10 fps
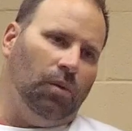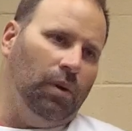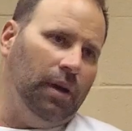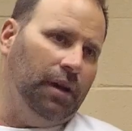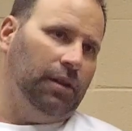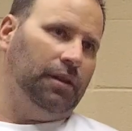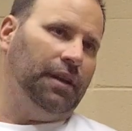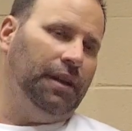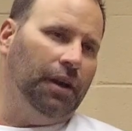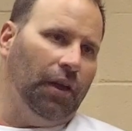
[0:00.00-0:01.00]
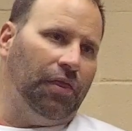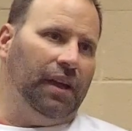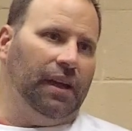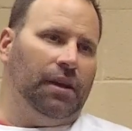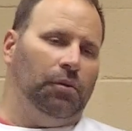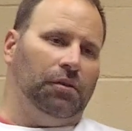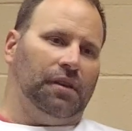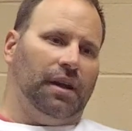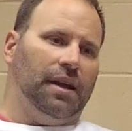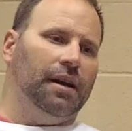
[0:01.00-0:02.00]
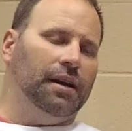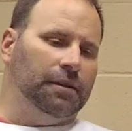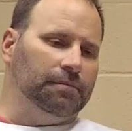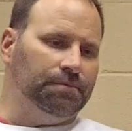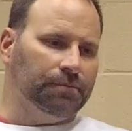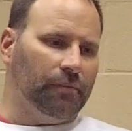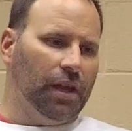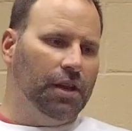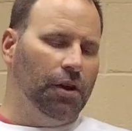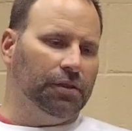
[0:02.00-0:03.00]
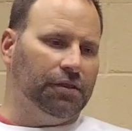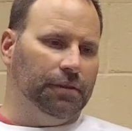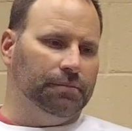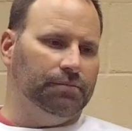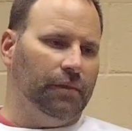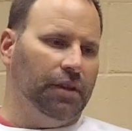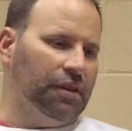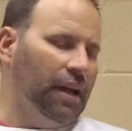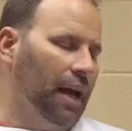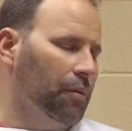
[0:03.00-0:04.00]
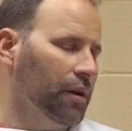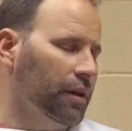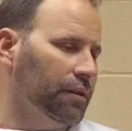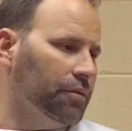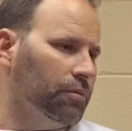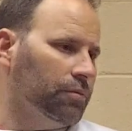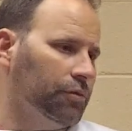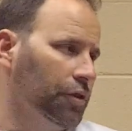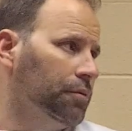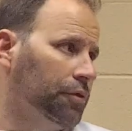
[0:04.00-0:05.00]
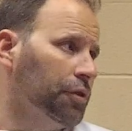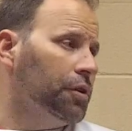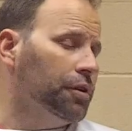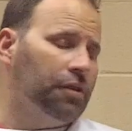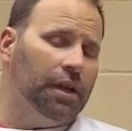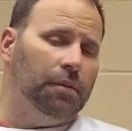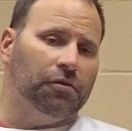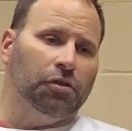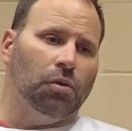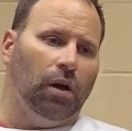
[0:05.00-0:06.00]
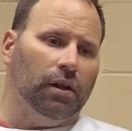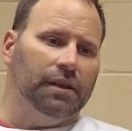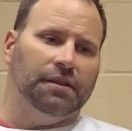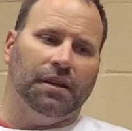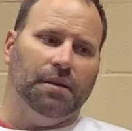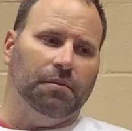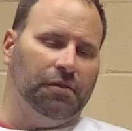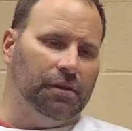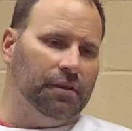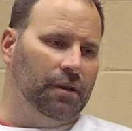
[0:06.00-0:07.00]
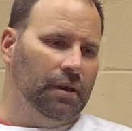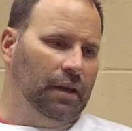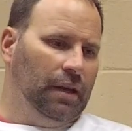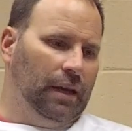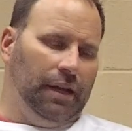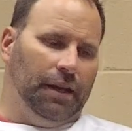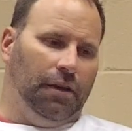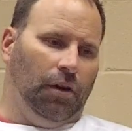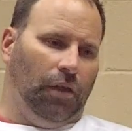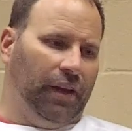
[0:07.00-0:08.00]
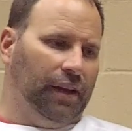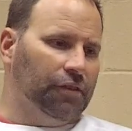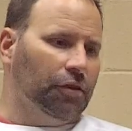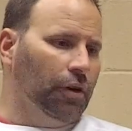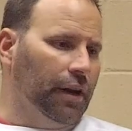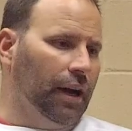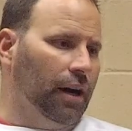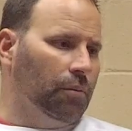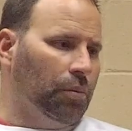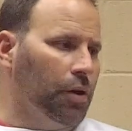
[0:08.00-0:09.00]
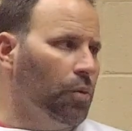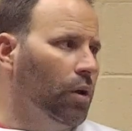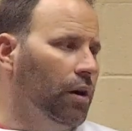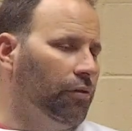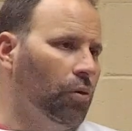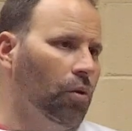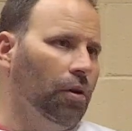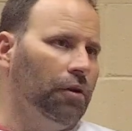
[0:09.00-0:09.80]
Well, I think it was it's a game against two good teams, two quality teams, and I think it started out pretty well for